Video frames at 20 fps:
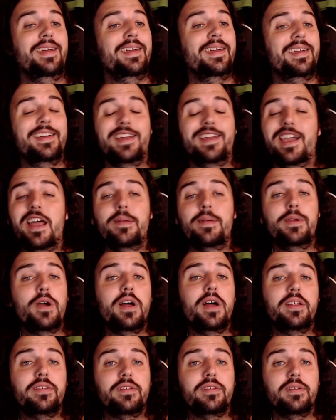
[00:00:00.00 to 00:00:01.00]
And I got to be
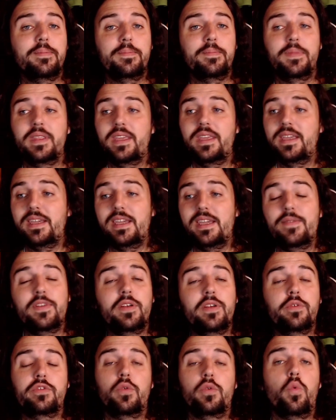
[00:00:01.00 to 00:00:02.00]
honest, even if it
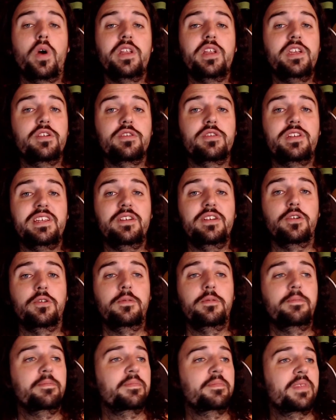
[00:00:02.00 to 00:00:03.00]
was a 1-year
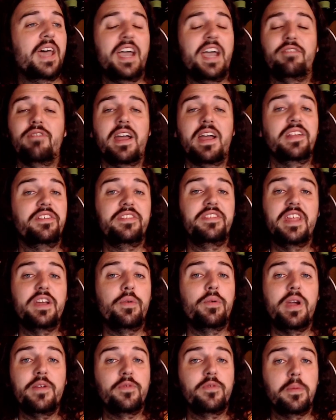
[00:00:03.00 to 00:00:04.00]
deal, I'd rather stay
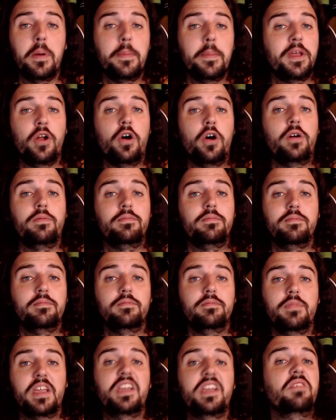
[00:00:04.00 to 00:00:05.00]
away from him at all.
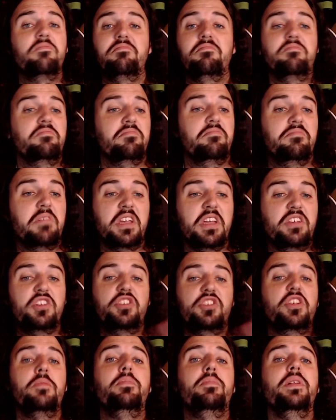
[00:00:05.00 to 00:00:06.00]
Like just
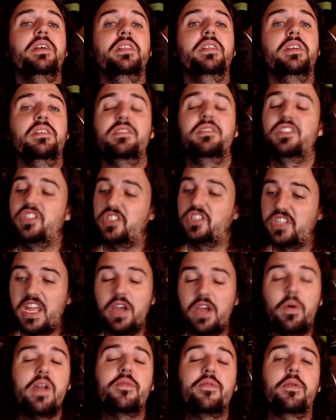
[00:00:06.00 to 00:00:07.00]
completely. Just stay
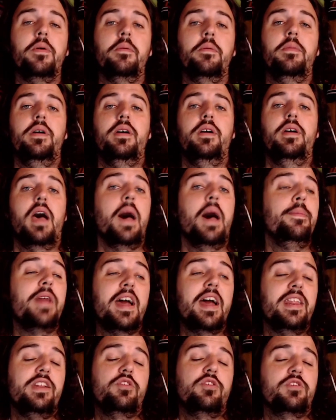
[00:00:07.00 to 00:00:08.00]
away from him. I'm not
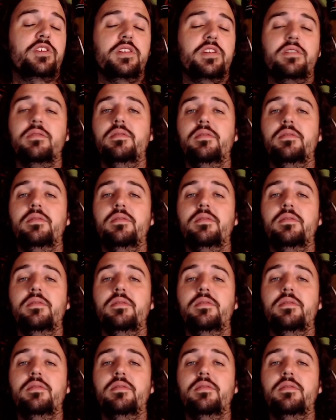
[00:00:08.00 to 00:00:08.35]
interested.